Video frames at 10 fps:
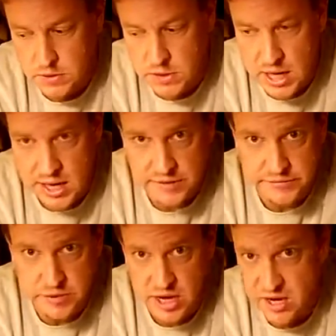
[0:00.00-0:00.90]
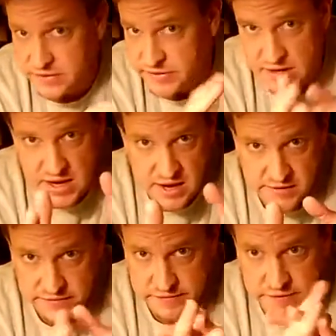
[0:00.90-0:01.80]
the AS3X
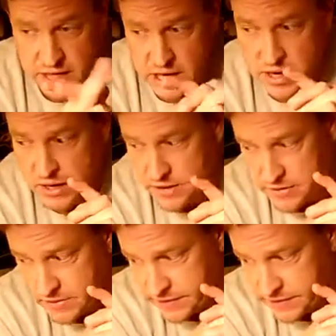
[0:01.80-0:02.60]
test, and